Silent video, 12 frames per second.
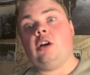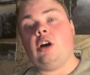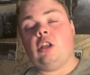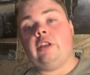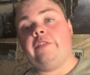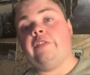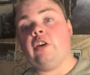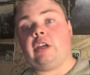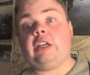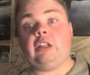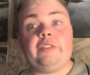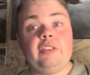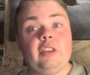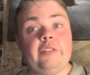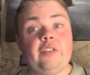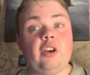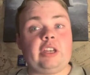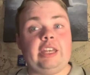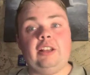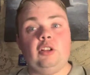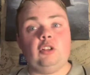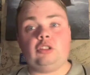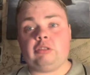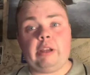on the fur kit. I think the fur kit
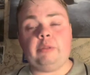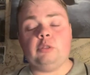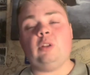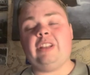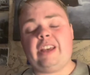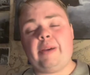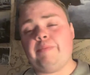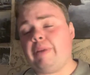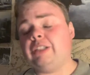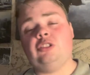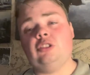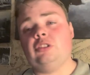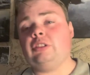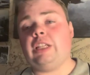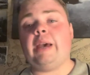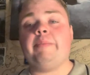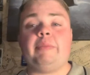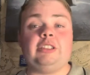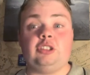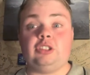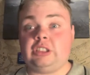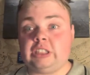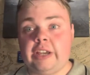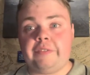looks great because when the hemp badge does, the hemp badge looks
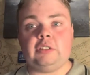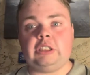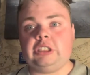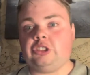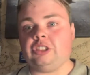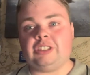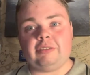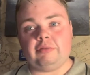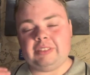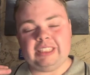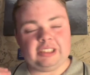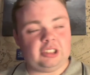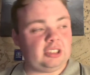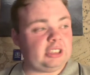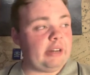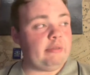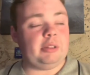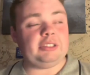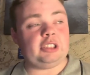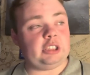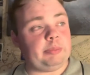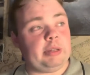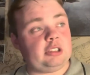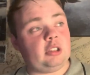different. It's just the, it's just Saint, it's just
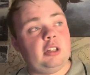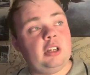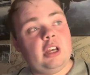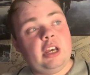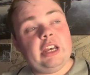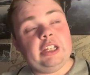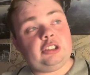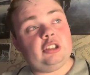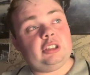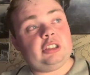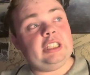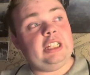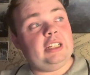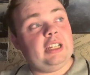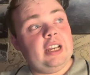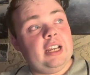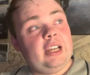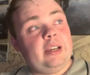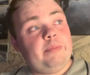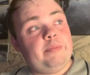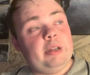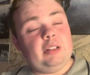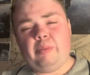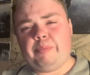picture, it's just the,
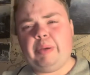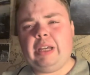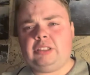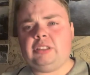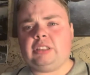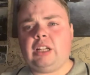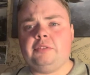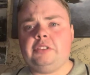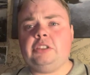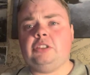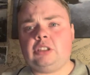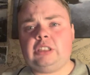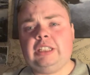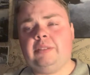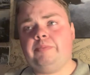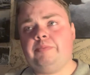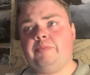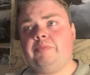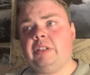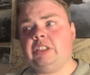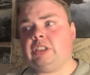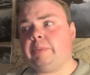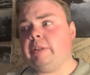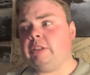not picture, it's obviously just the, it's
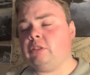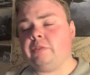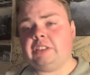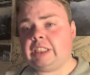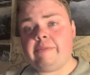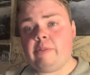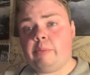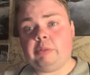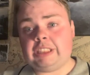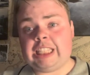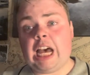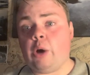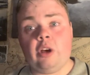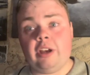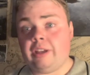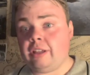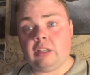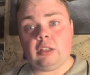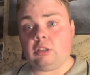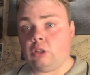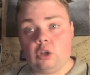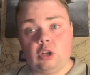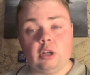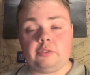just a picture of the Saint Rupert's Tower. No,
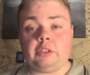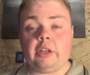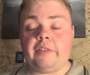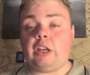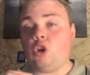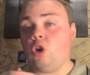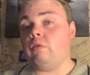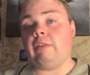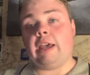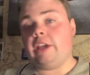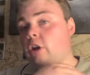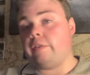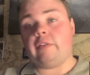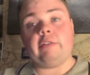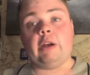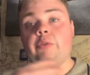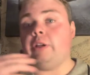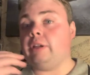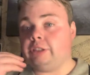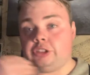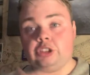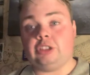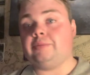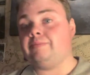obviously, I think no writing, nothing around it. It's
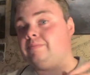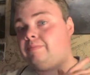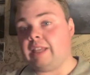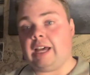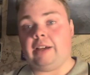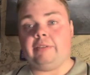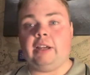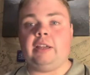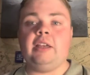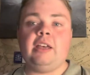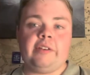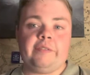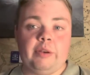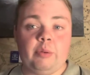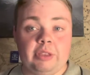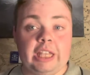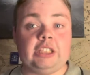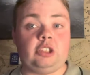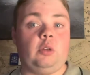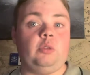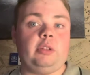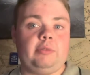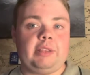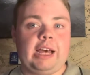just that, right? I think with this though,
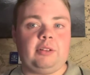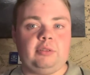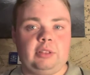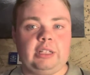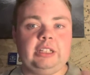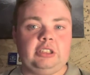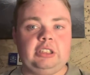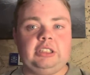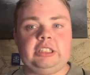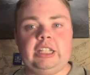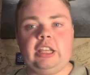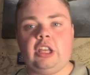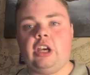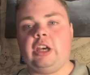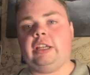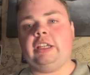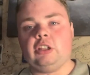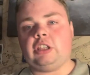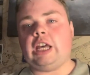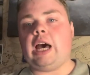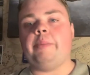that, that one that you see there, you got that.